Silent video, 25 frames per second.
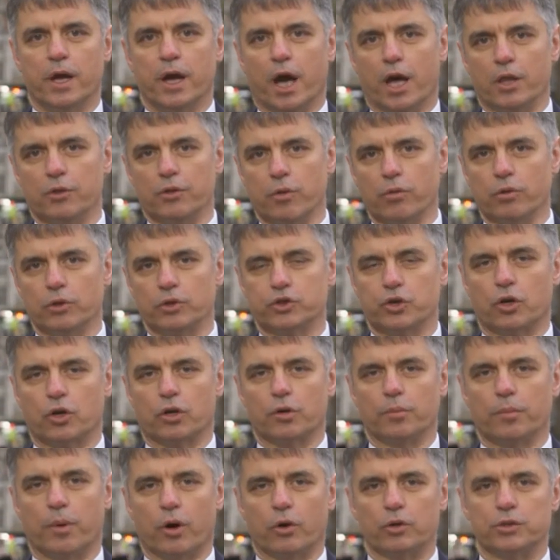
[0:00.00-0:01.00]
and we will talk
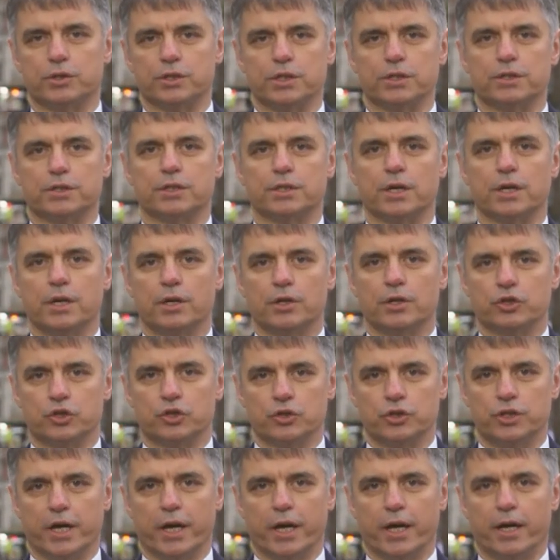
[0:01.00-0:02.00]
about it
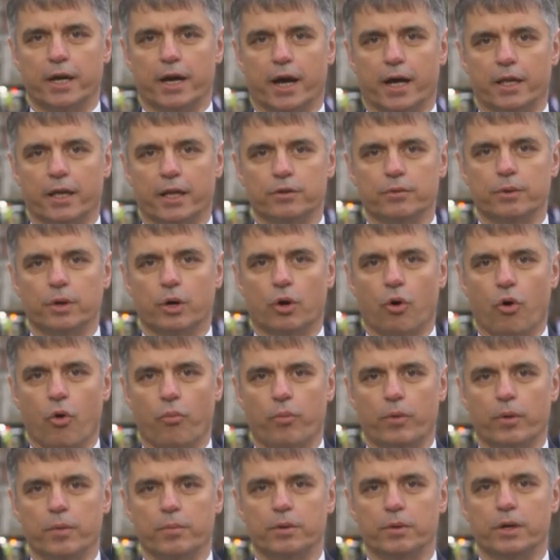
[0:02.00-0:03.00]
today, and we will
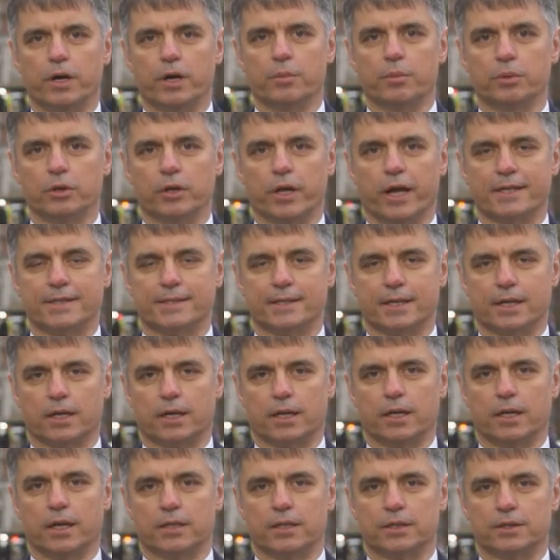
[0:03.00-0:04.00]
hopefully be able, as a
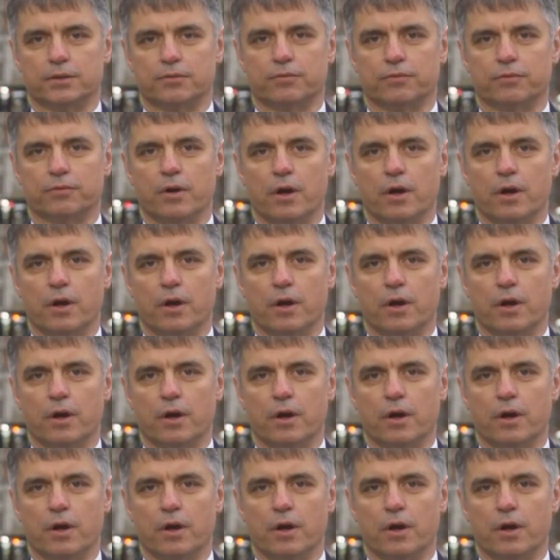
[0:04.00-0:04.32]
collective